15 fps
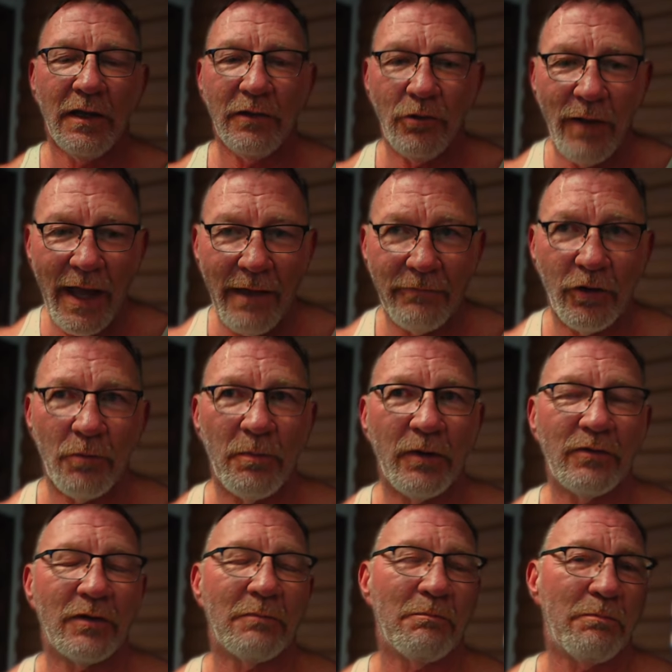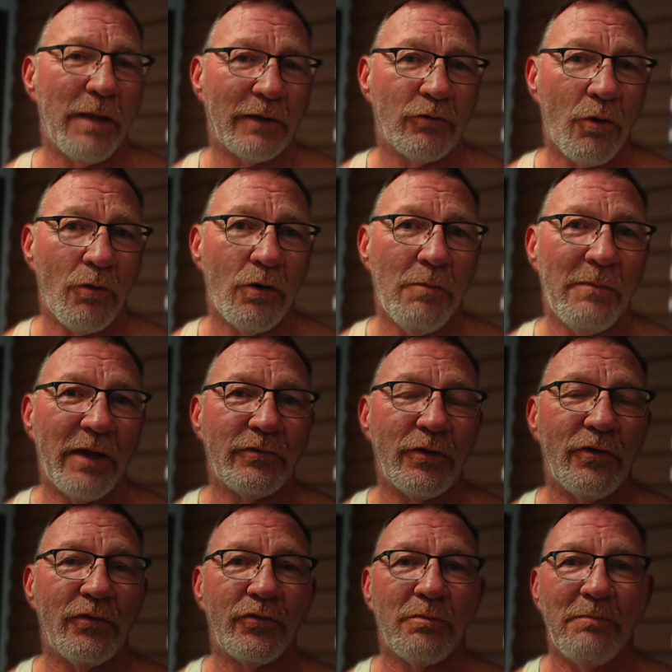You have your pectoral
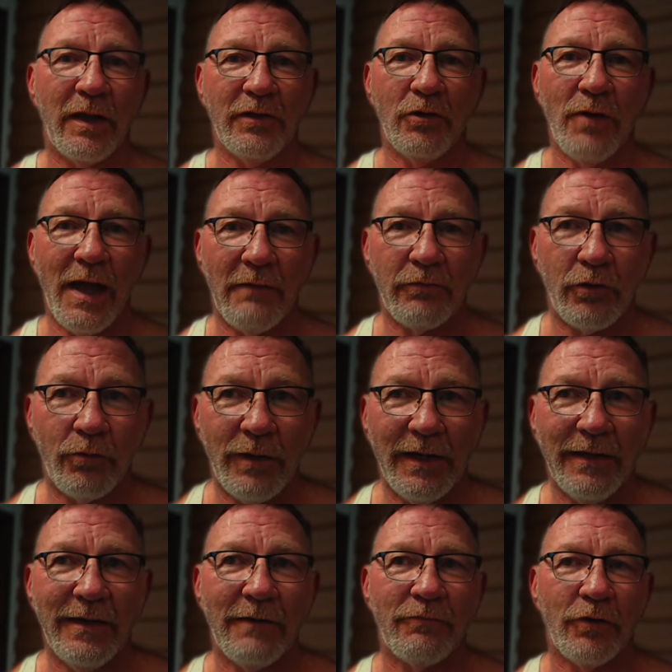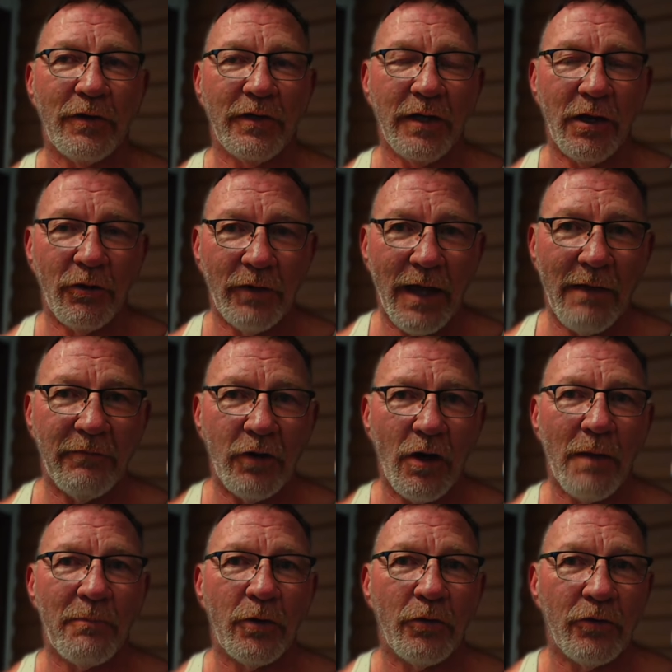muscles, but you have 3 different, you know, you have your
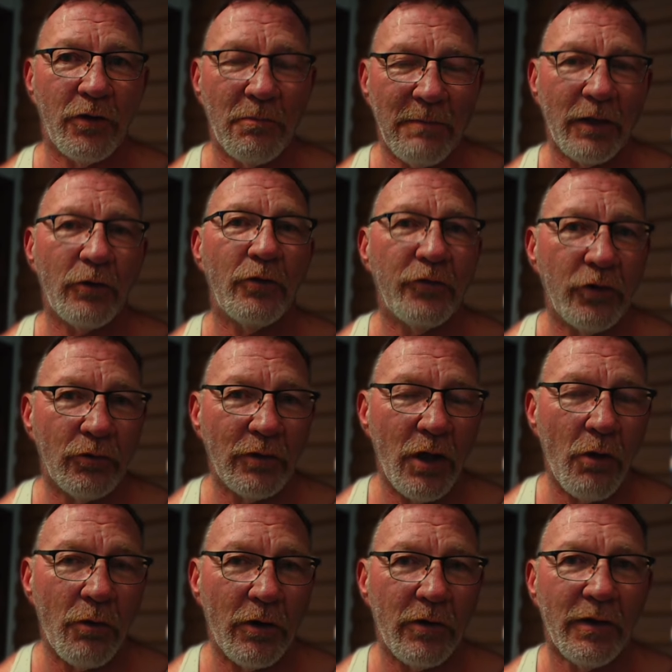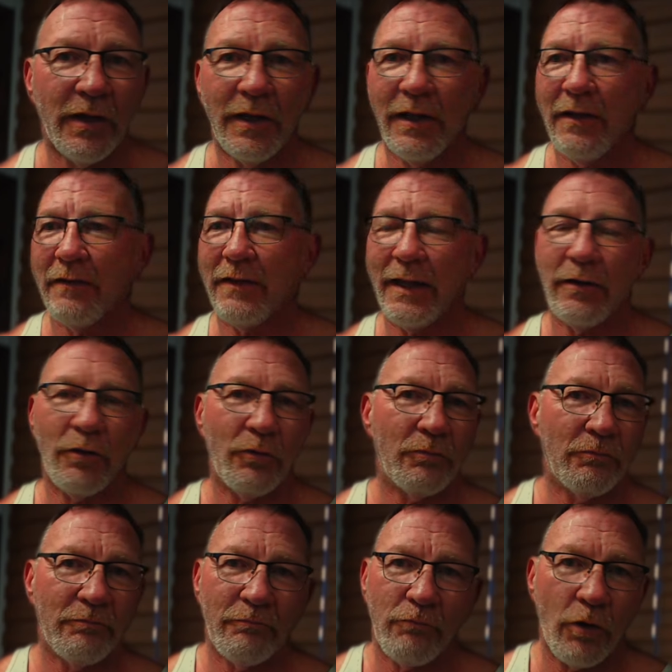upper, your middle, and your lower. They
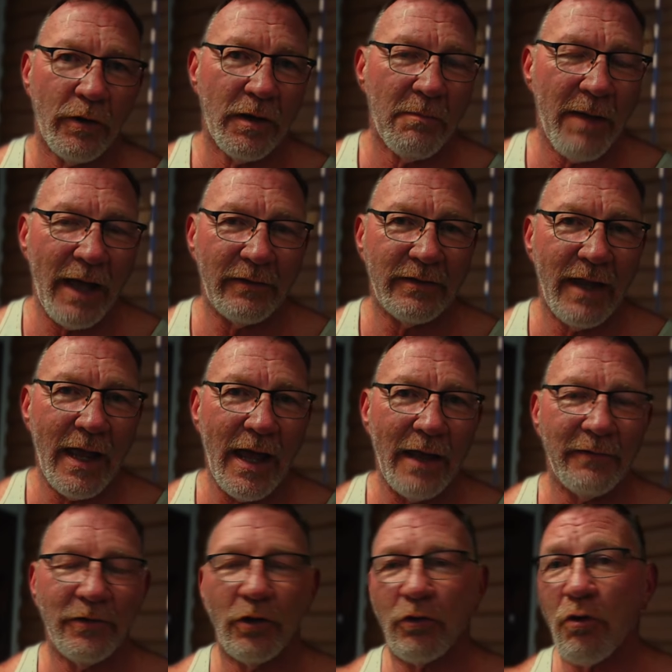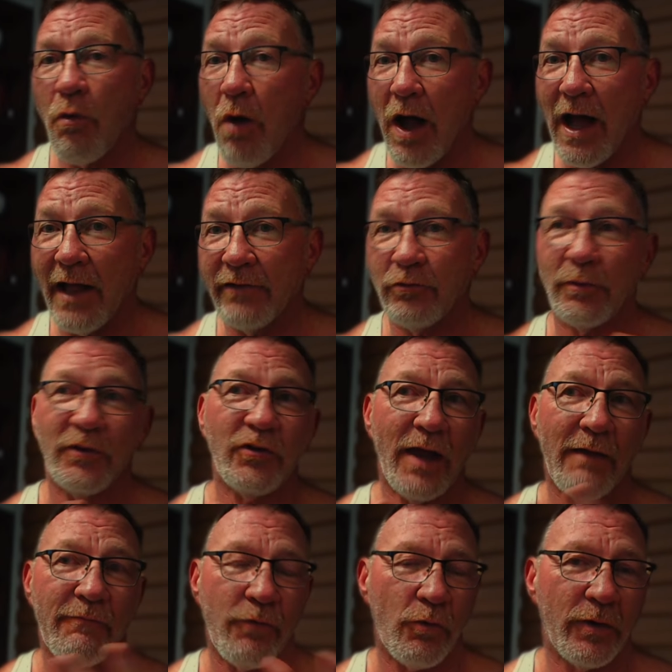don't worry about that. Your quads, which
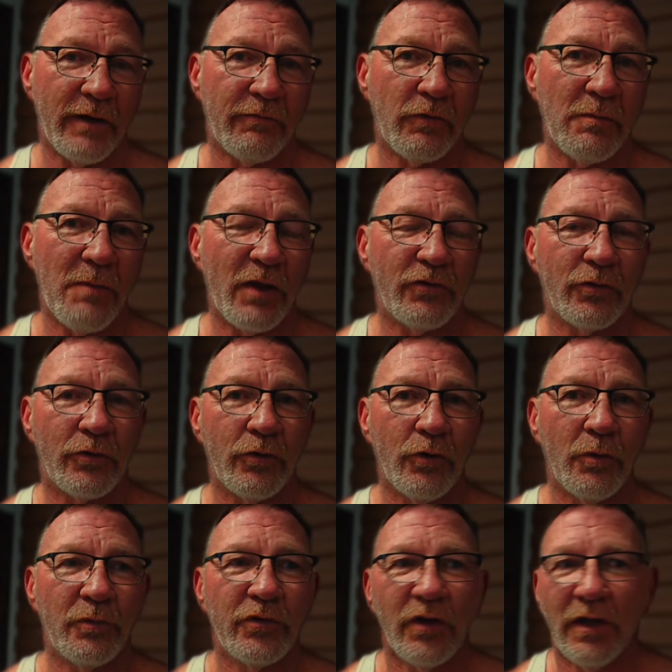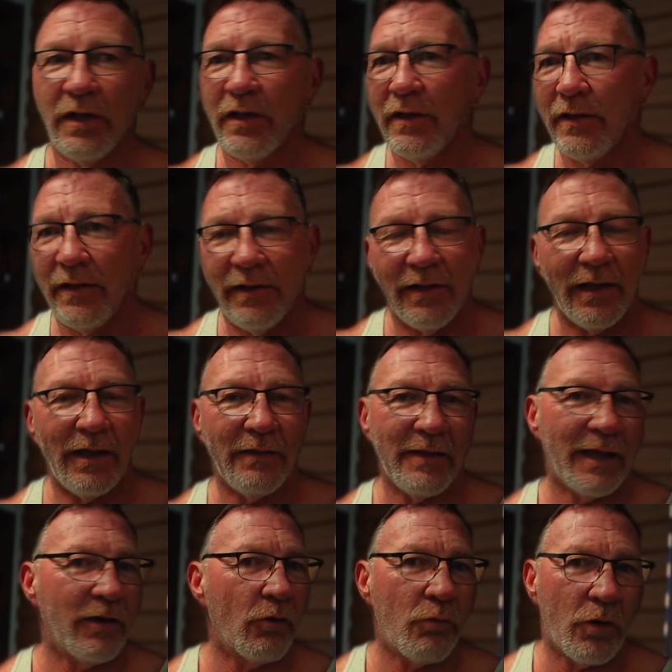have 4 different muscle groups,
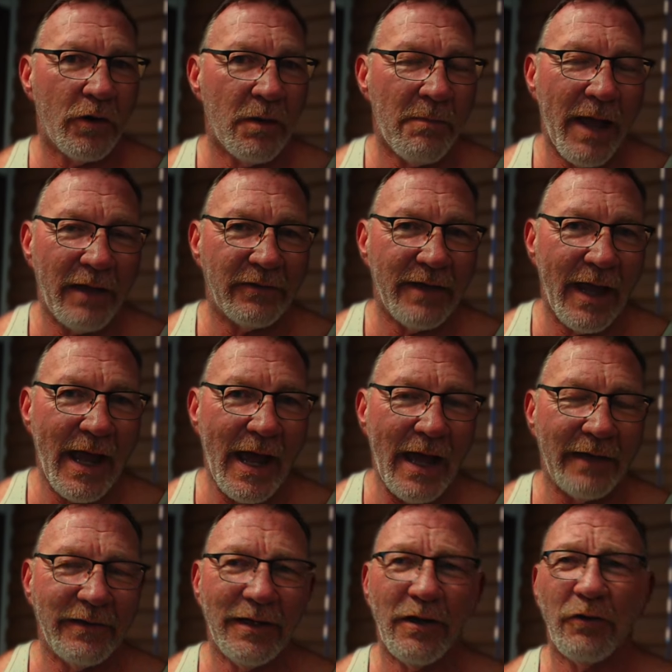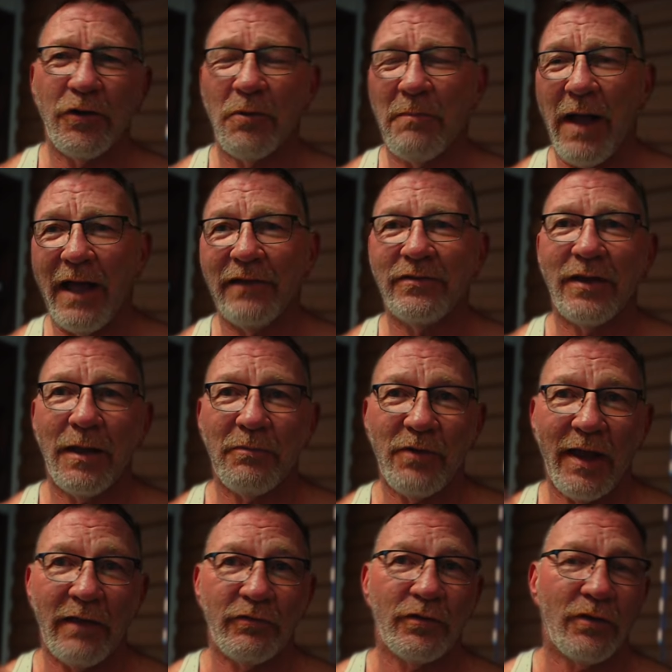they don't worry about that. You know, your biceps
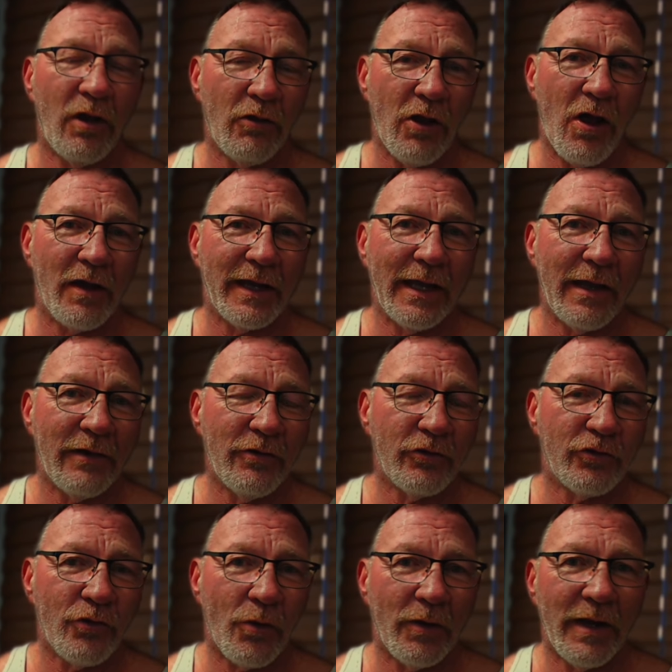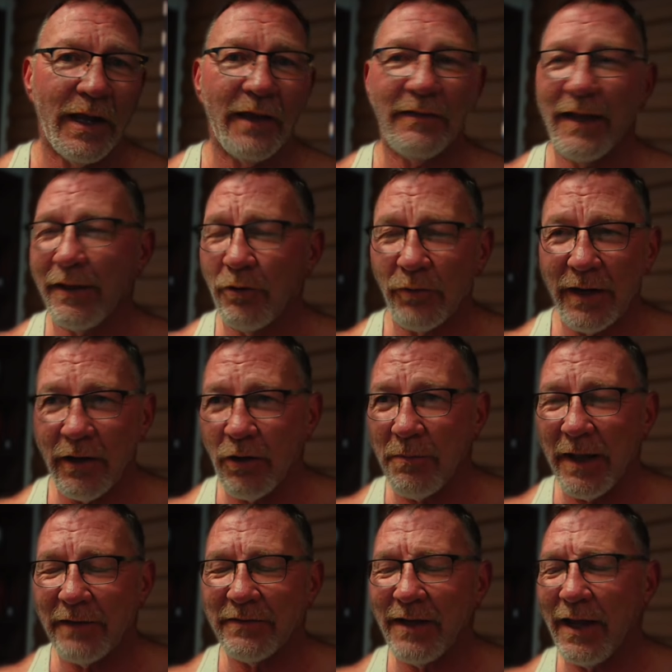has a long head and a short head. They don't care
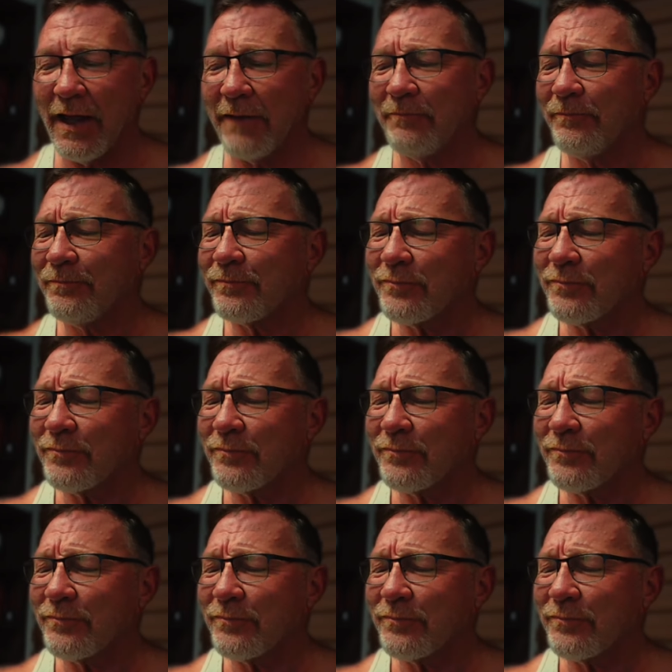about that.